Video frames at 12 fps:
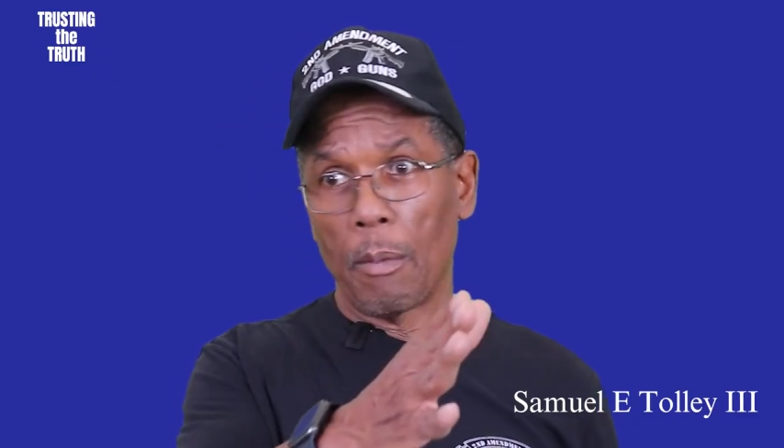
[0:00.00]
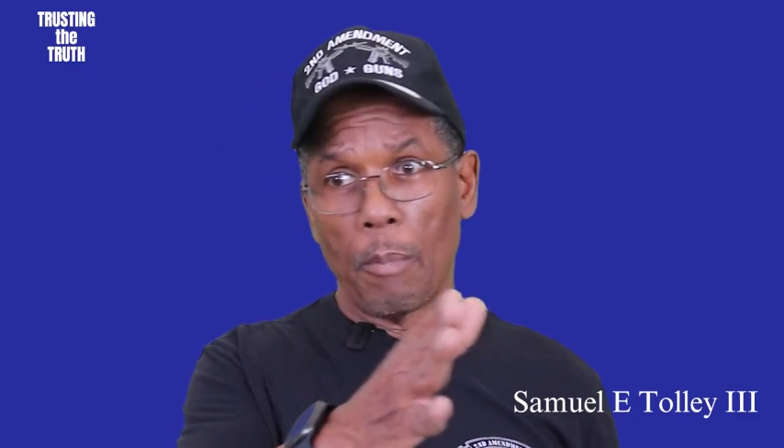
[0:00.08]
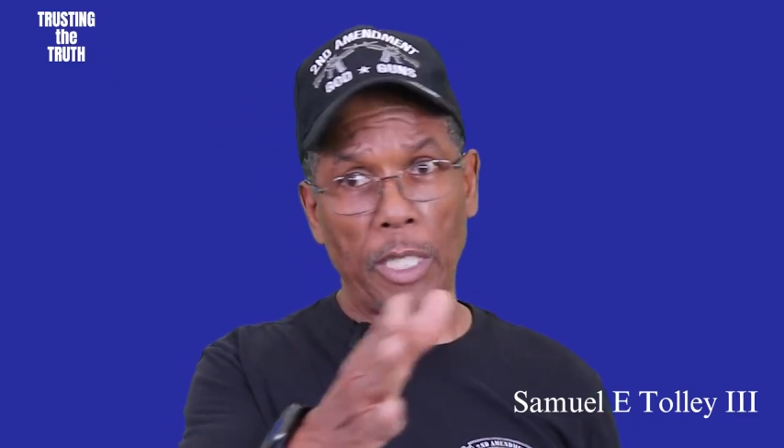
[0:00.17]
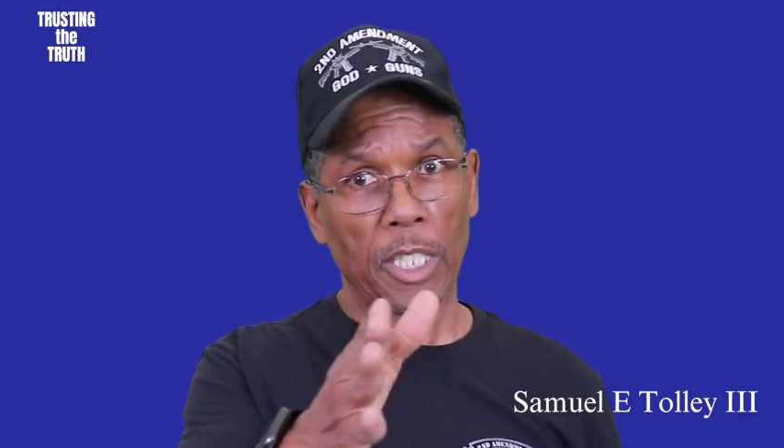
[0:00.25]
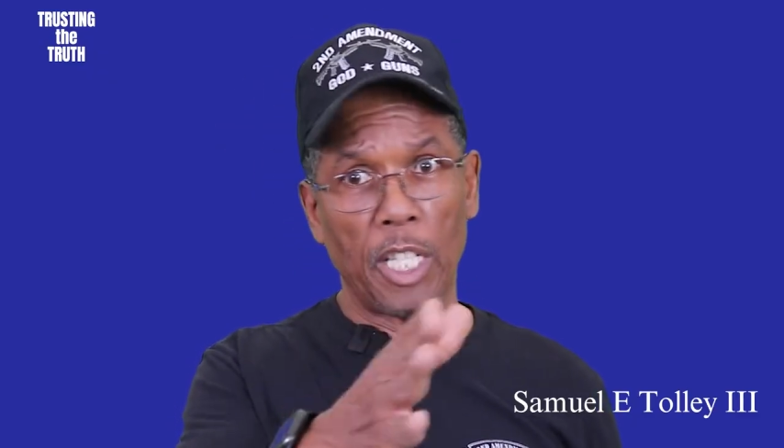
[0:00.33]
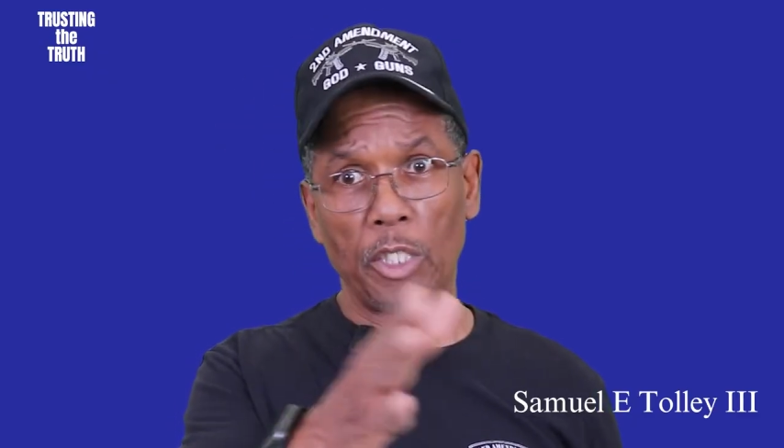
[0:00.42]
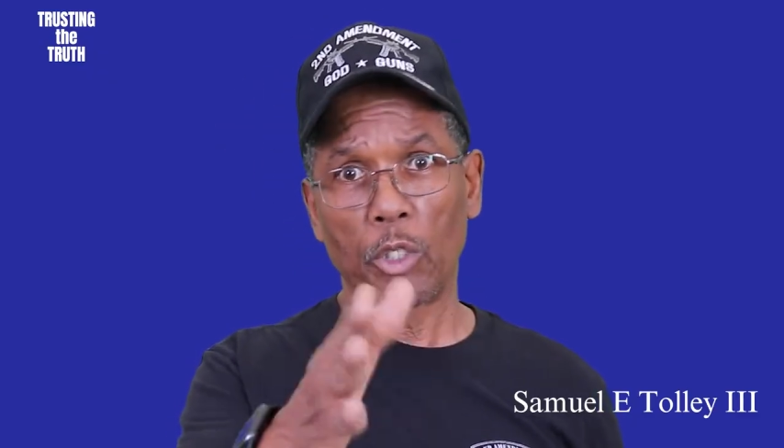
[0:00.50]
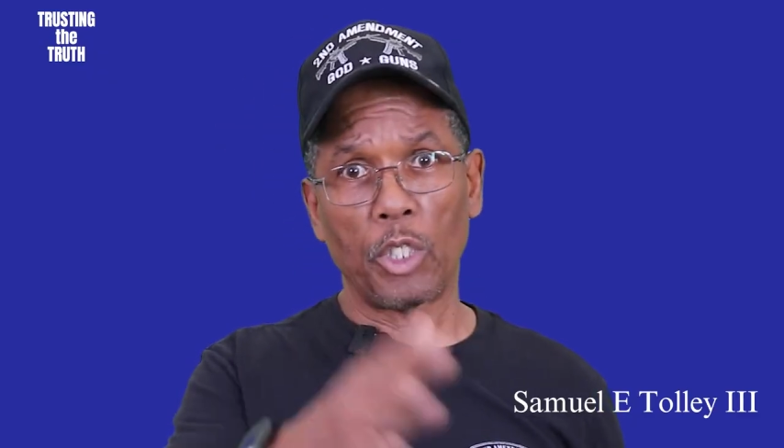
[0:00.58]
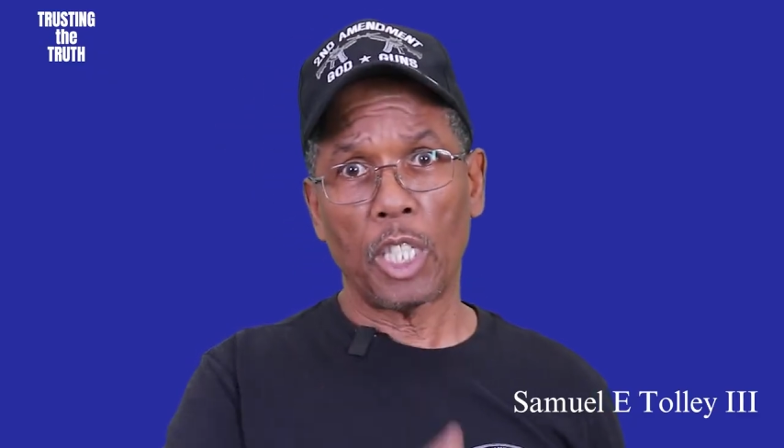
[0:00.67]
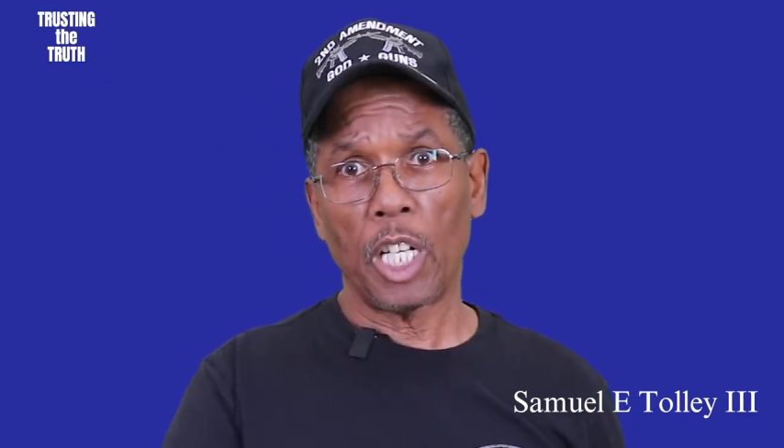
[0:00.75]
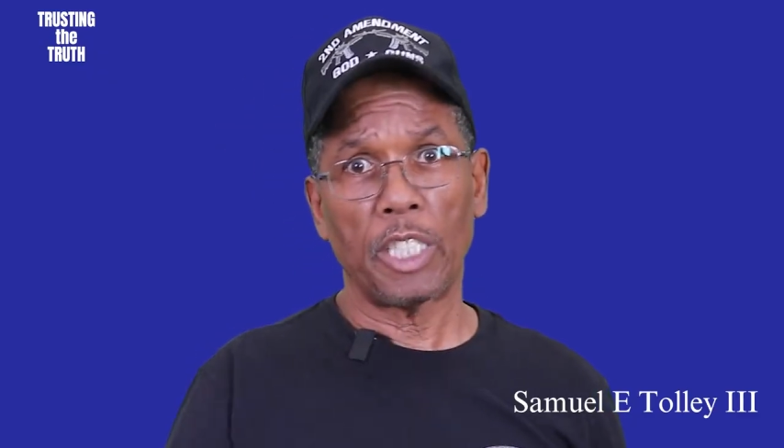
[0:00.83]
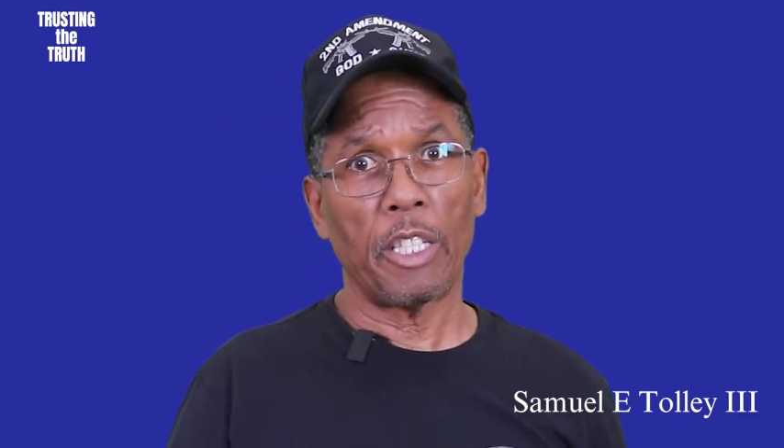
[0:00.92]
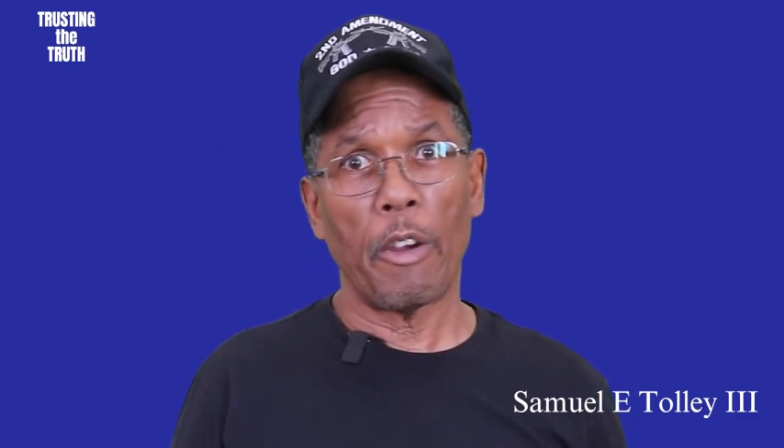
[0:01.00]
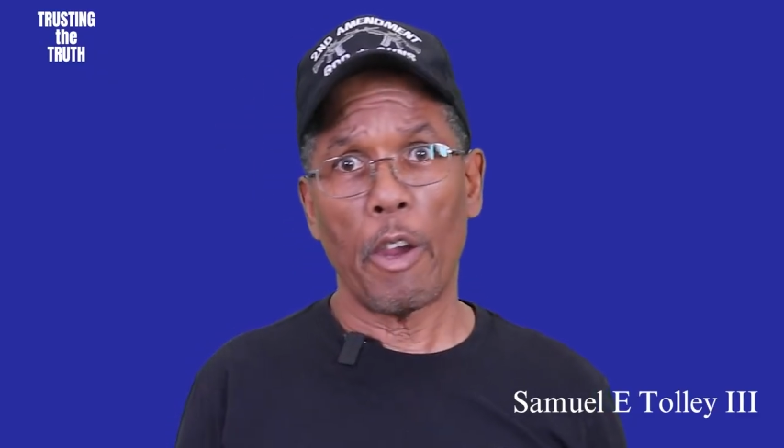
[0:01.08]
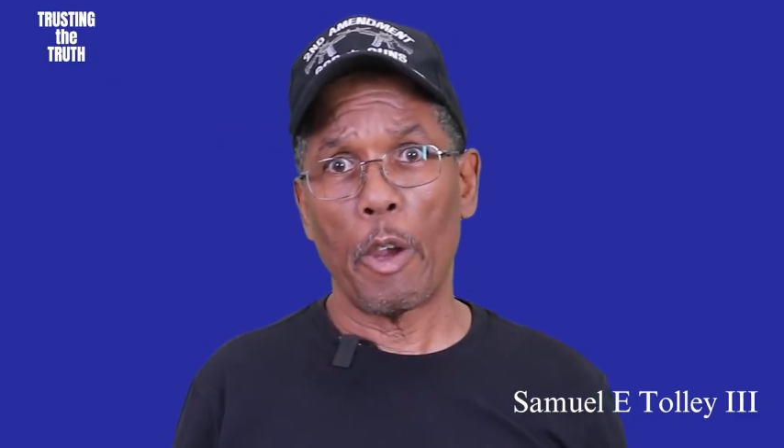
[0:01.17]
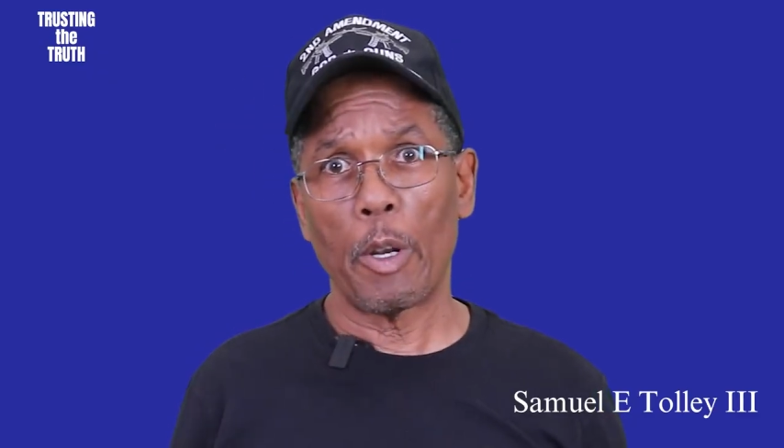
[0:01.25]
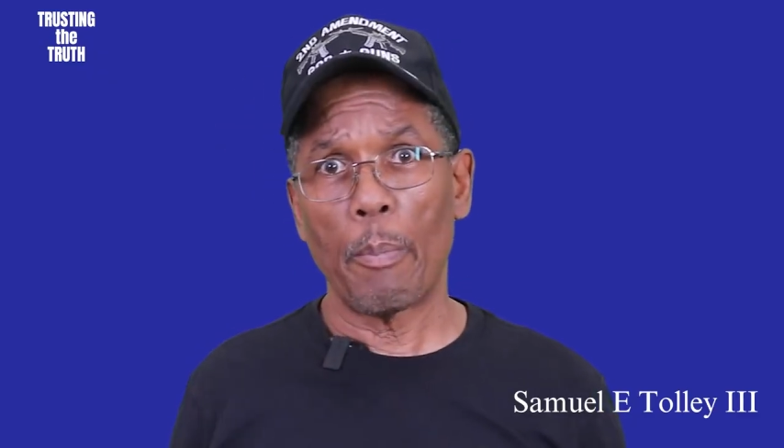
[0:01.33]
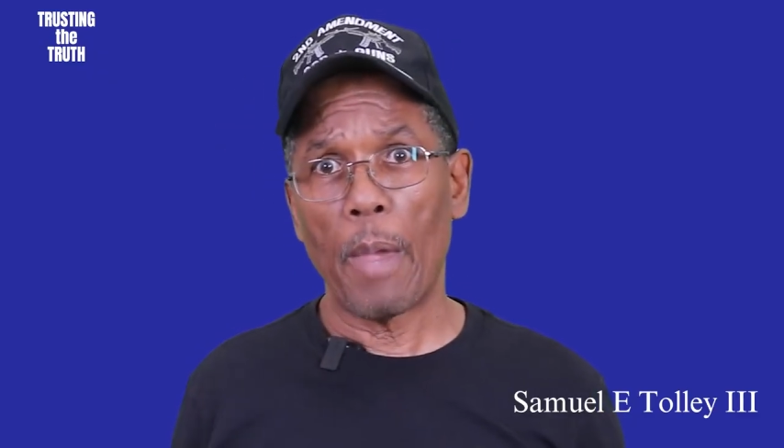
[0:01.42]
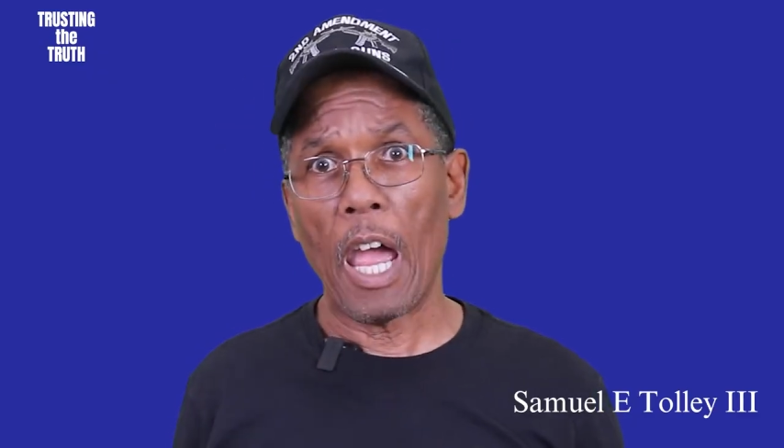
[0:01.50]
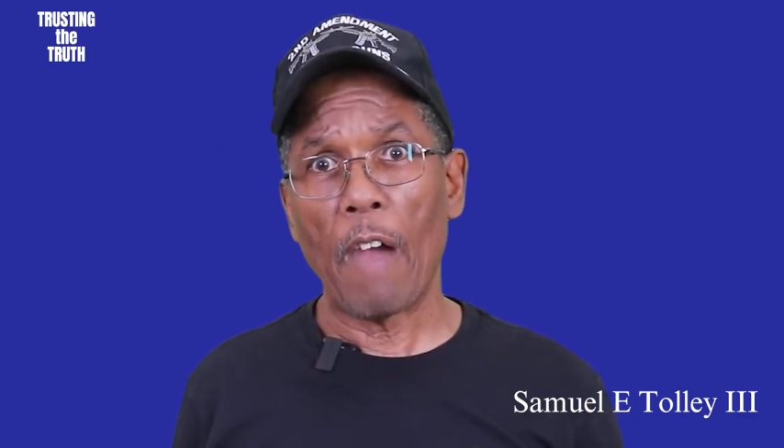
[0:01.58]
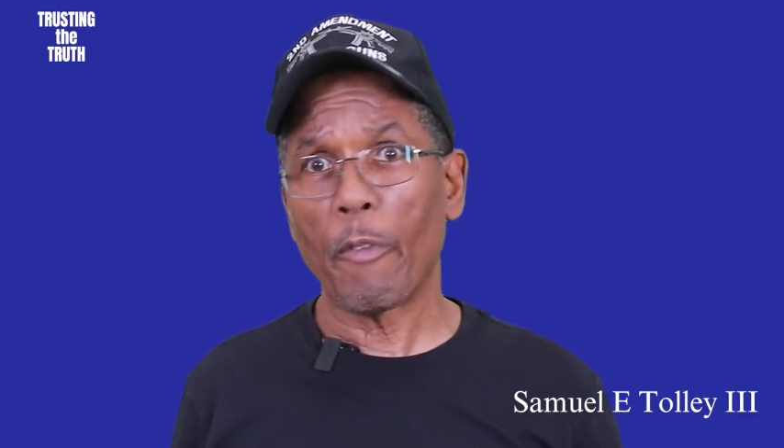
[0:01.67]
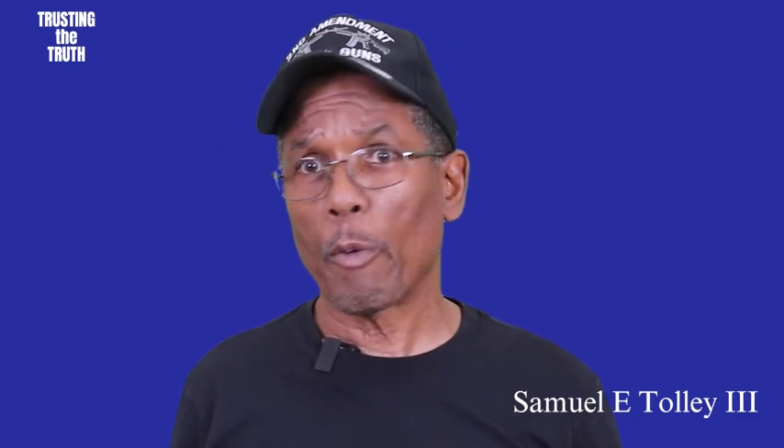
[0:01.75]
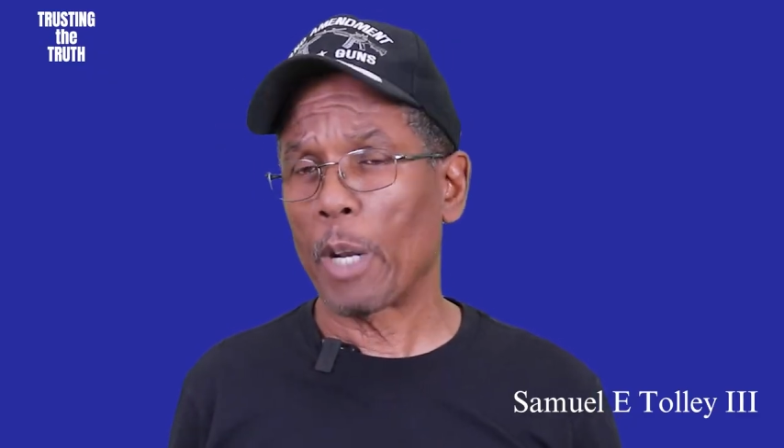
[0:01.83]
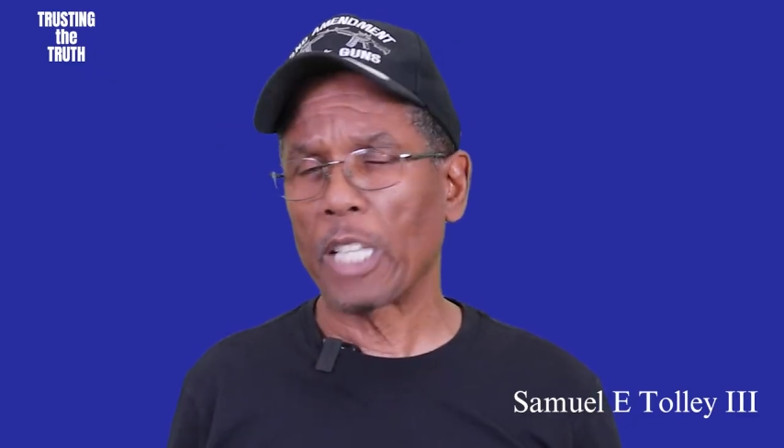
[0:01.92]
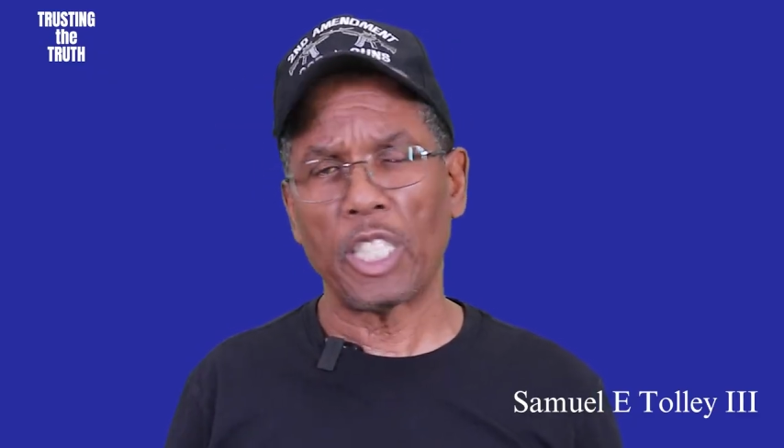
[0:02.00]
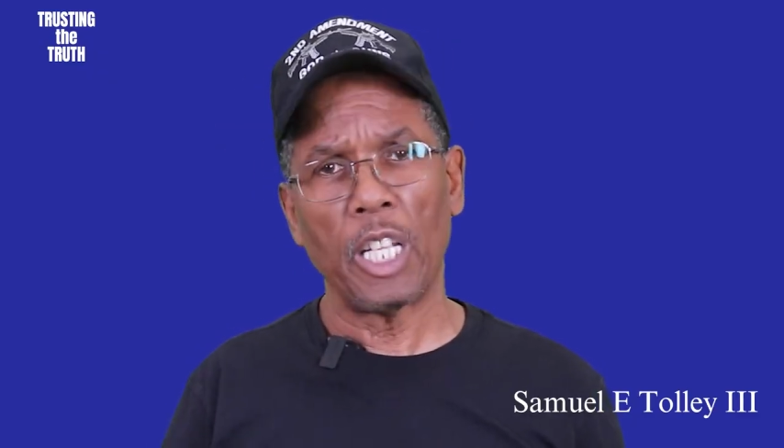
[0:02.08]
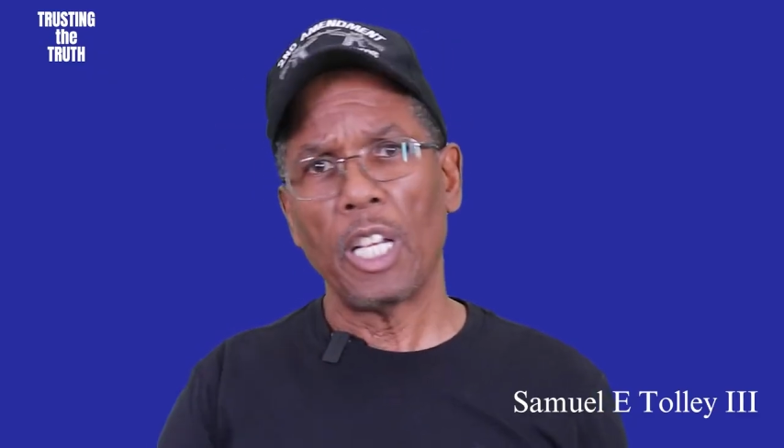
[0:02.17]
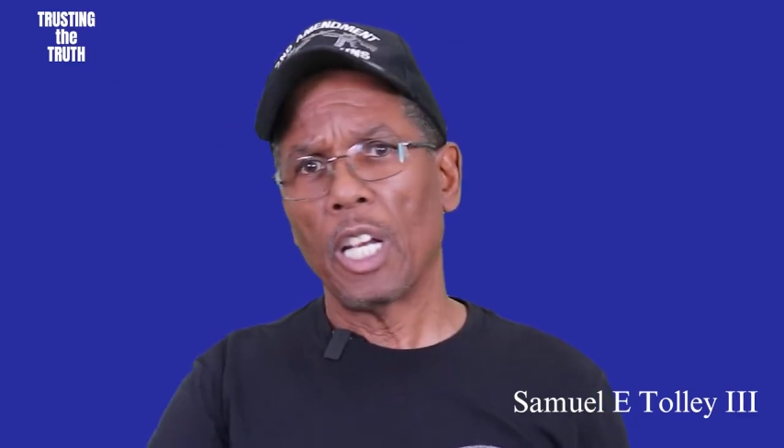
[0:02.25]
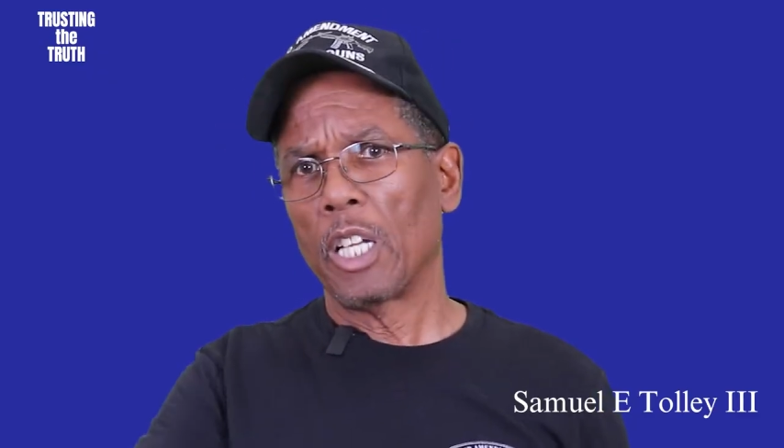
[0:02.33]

My sons used to cut their hair in the bathroom, and I said,